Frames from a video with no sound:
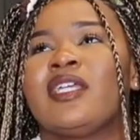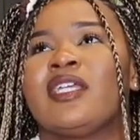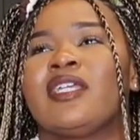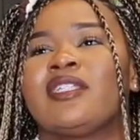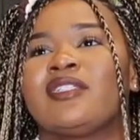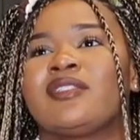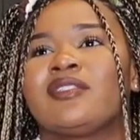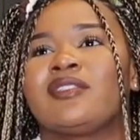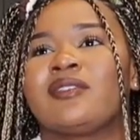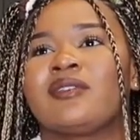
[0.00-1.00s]

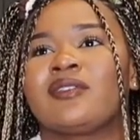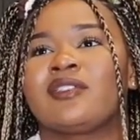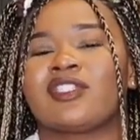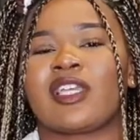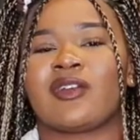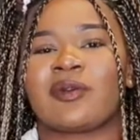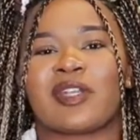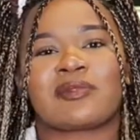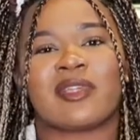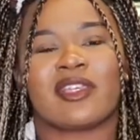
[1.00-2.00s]
into the shower,
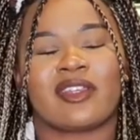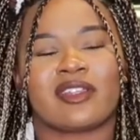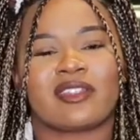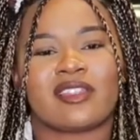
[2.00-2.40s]
wash my hair,